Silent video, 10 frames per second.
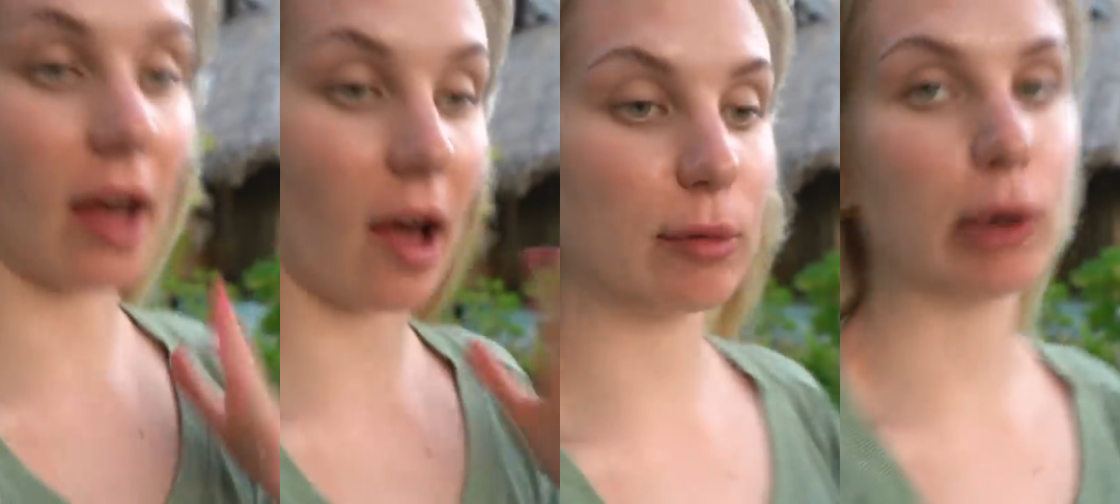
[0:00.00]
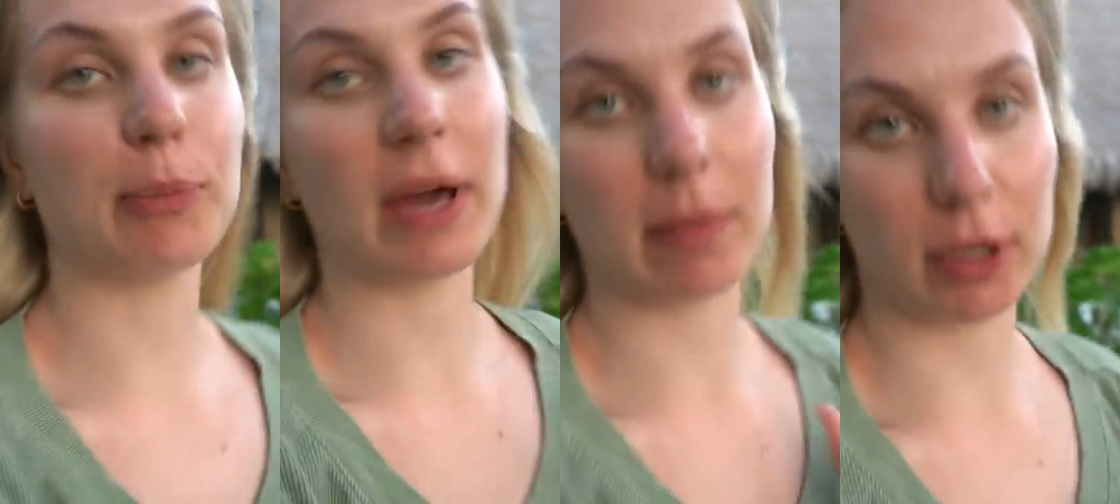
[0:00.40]
I
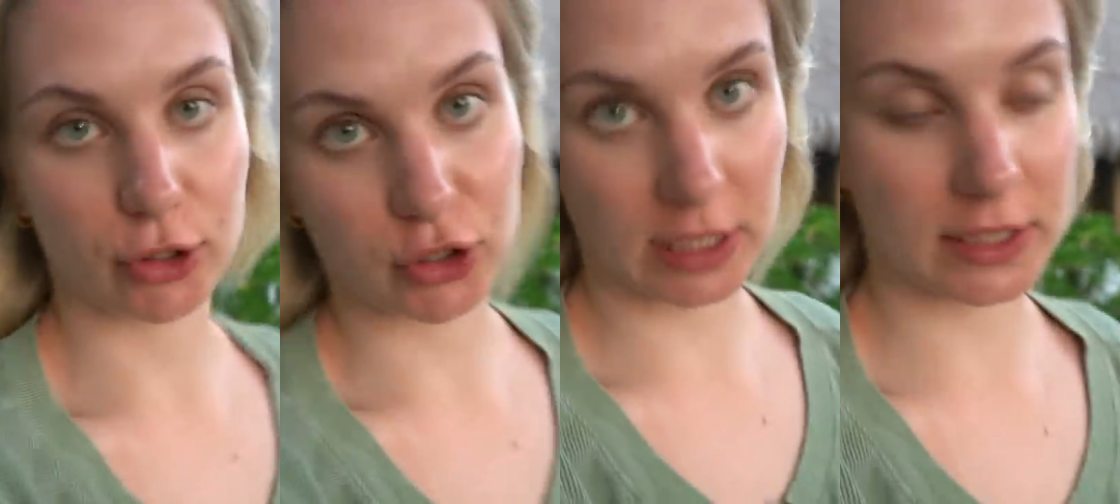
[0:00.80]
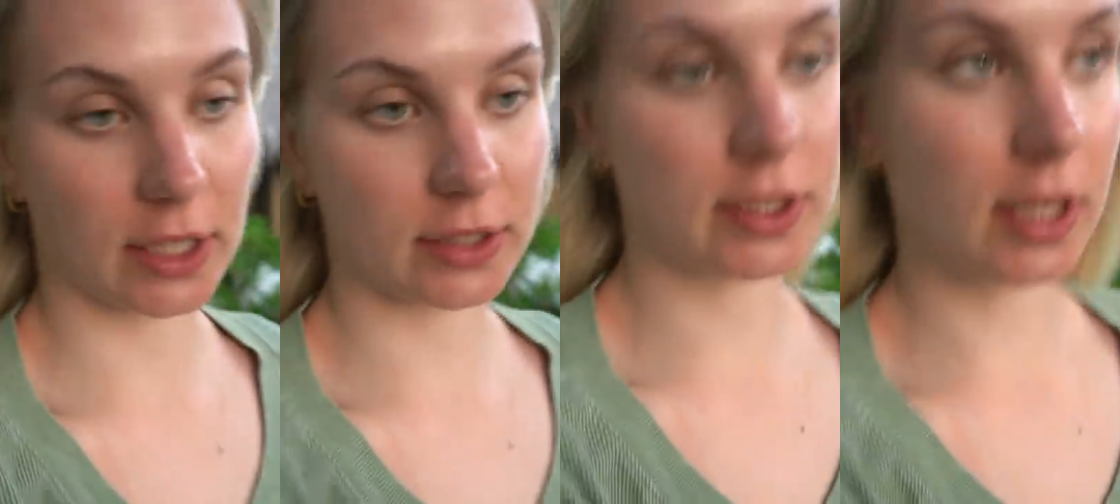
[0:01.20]
won't be able to see the
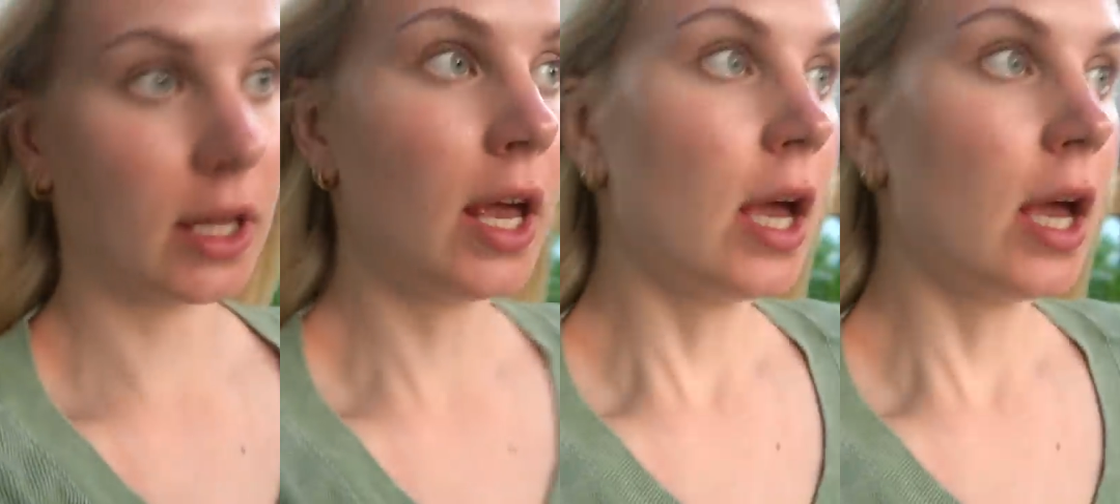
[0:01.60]
sunset